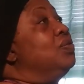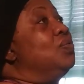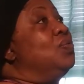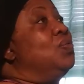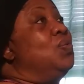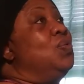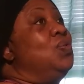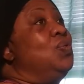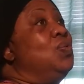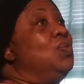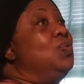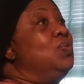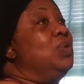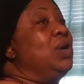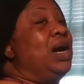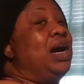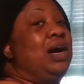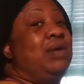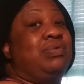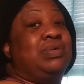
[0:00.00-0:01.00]
Oh,
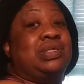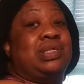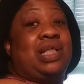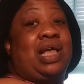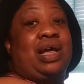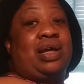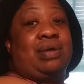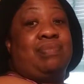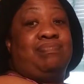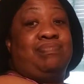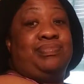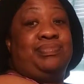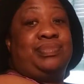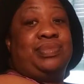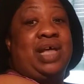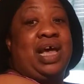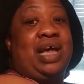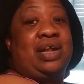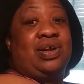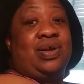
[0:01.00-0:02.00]
I was like, mm,
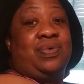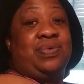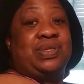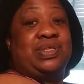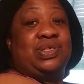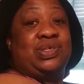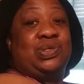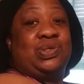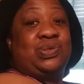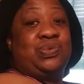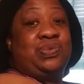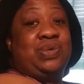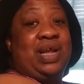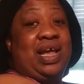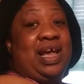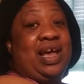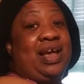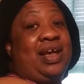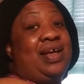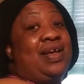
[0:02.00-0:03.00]
I know what to do
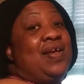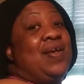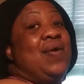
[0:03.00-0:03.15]
now.